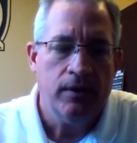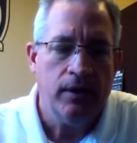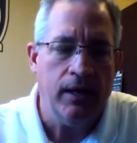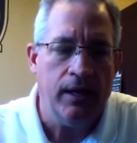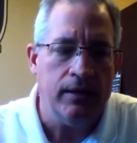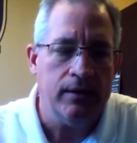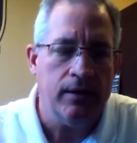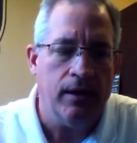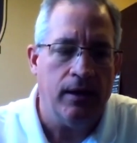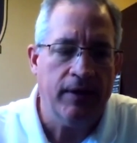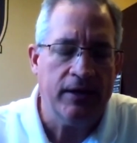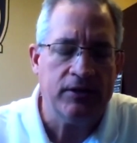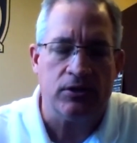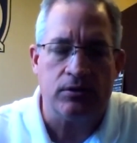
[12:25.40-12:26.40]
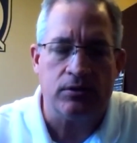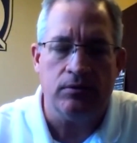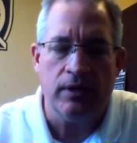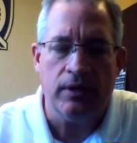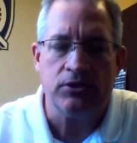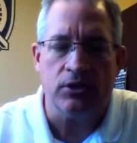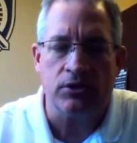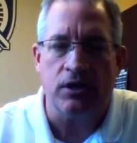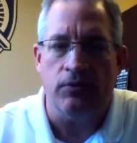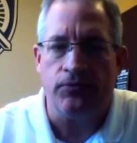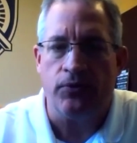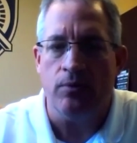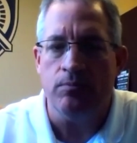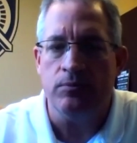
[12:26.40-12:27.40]
And uh, that just that just
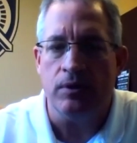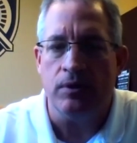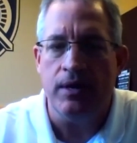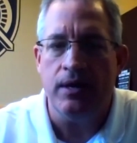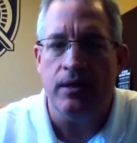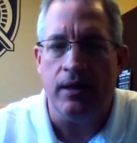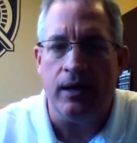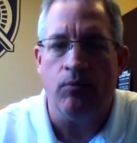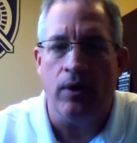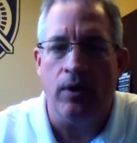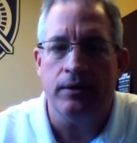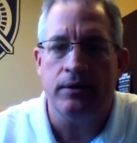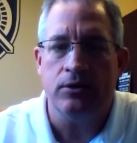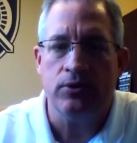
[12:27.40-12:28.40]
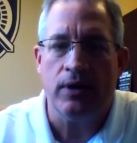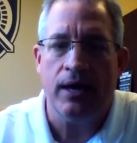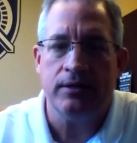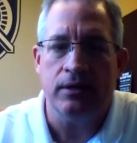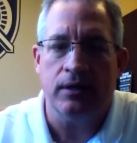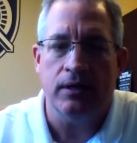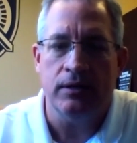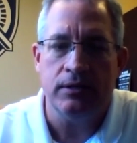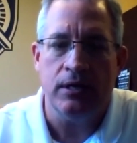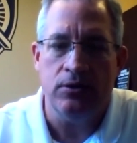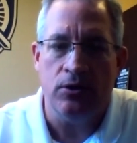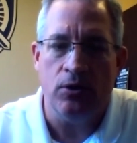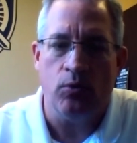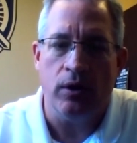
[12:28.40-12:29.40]
confirmed to me that I wanted to try to
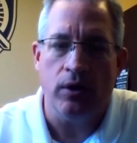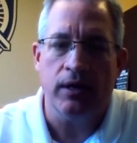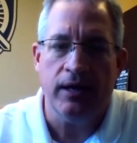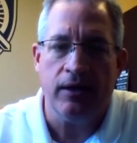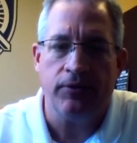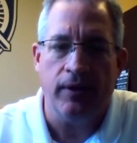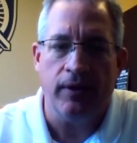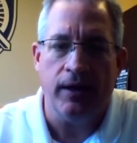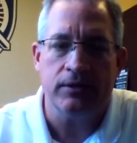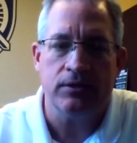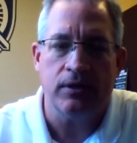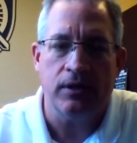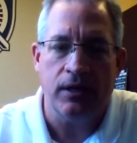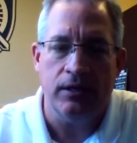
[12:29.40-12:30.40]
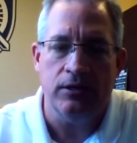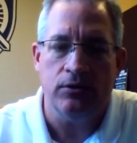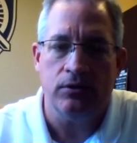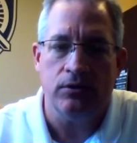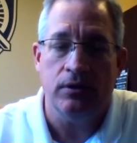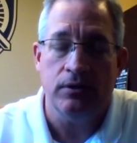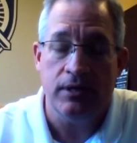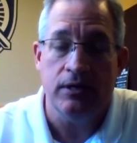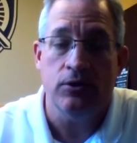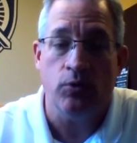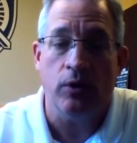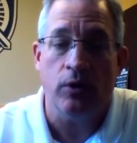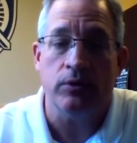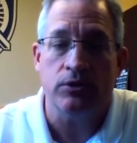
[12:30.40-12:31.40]
continue to work in athletics, continue continue to
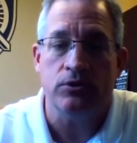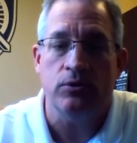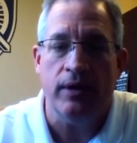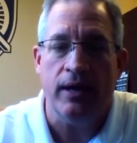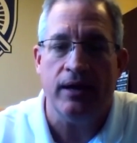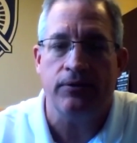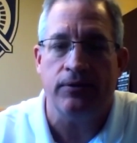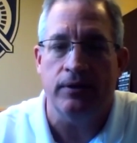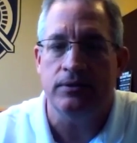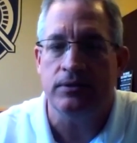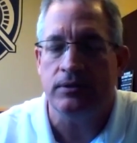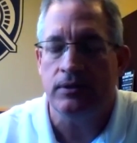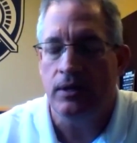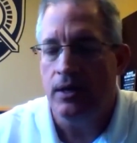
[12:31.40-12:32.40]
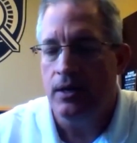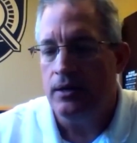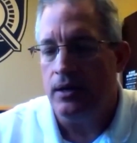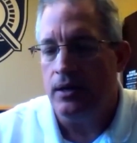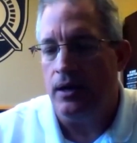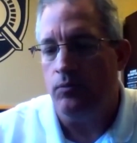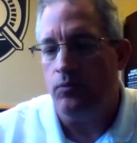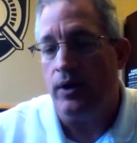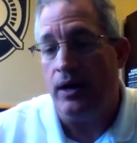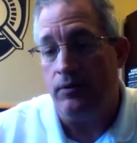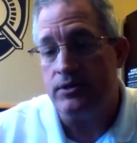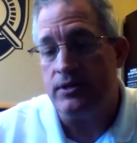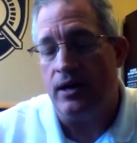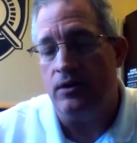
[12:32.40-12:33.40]
work with student athletes um, when I
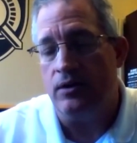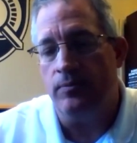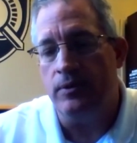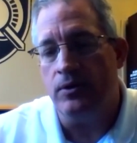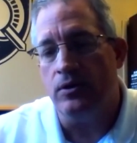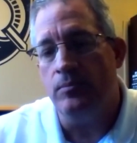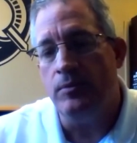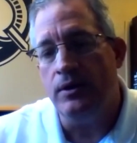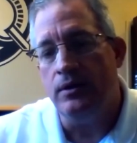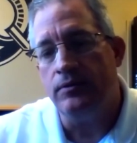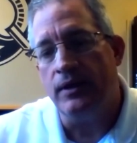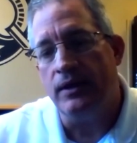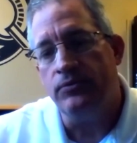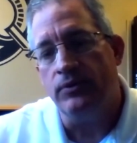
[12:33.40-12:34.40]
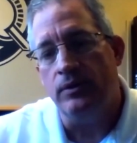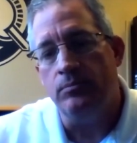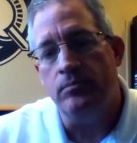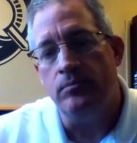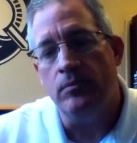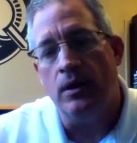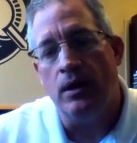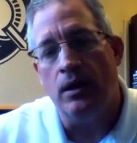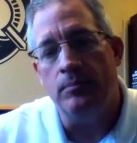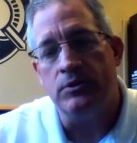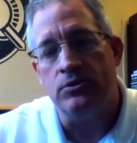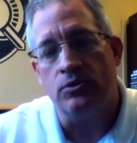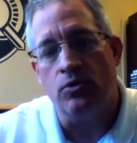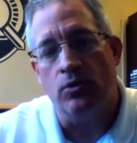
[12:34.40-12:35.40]
retired from the army. And thankfully, uh,
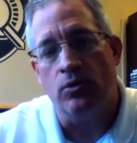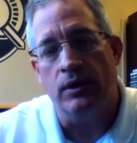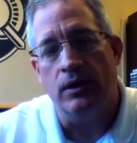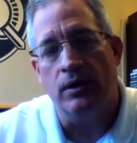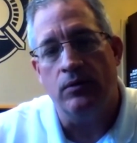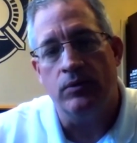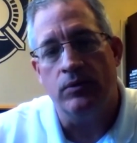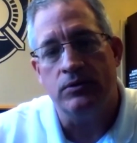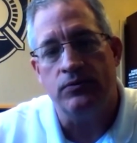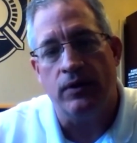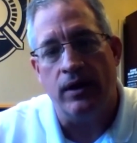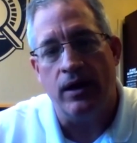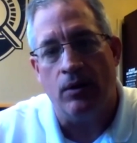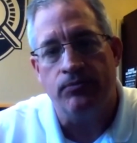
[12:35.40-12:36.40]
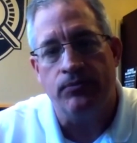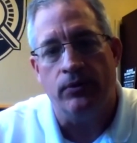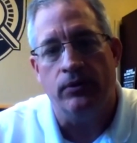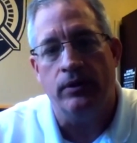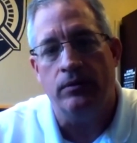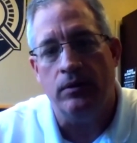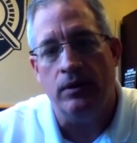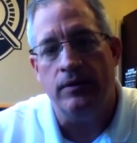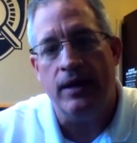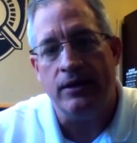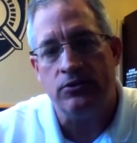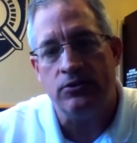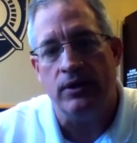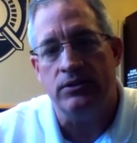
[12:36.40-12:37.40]
Mr. Corrigan was very helpful in, in
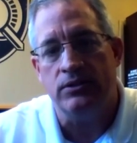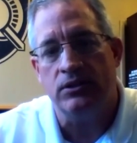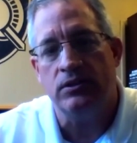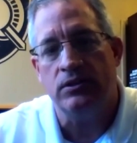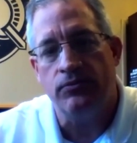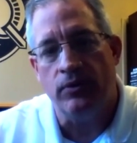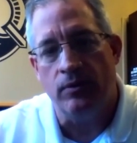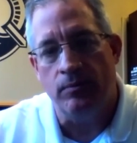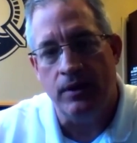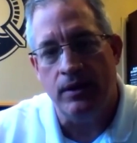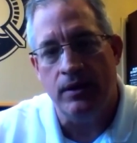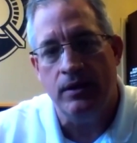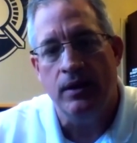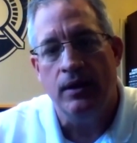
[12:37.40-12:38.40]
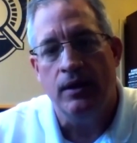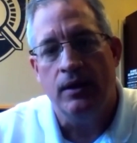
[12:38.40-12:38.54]
that transition for me.